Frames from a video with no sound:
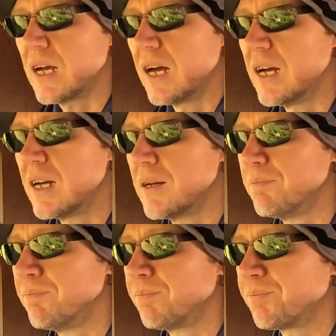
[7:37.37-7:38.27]

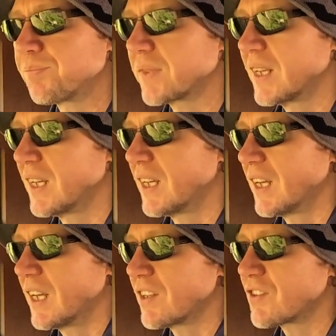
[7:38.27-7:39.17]

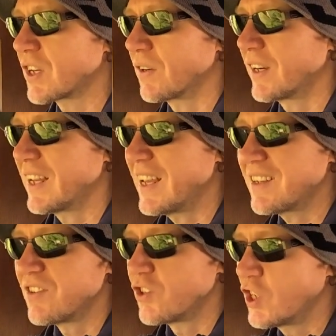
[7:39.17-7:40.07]
So it
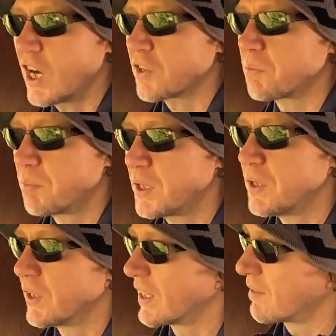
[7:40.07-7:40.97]
isn't just purely